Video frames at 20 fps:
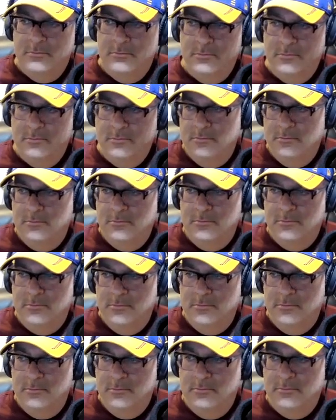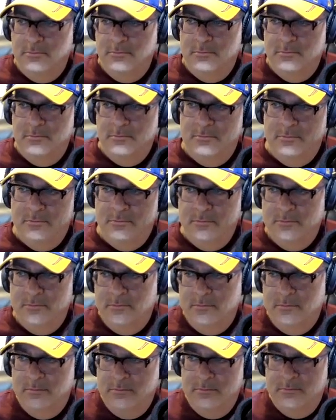
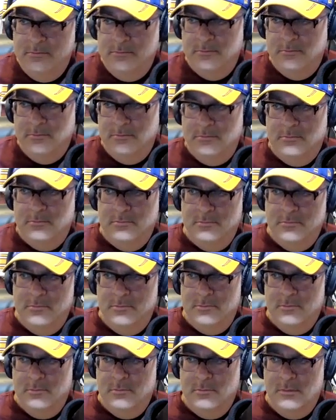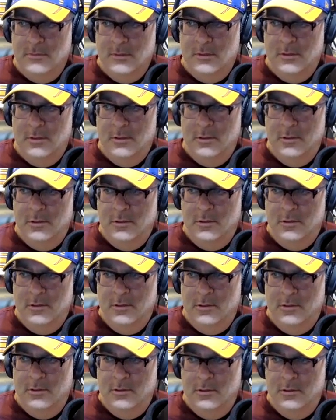
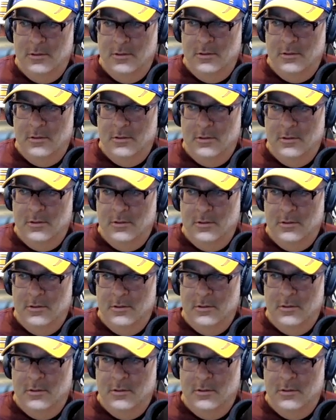(not speaking)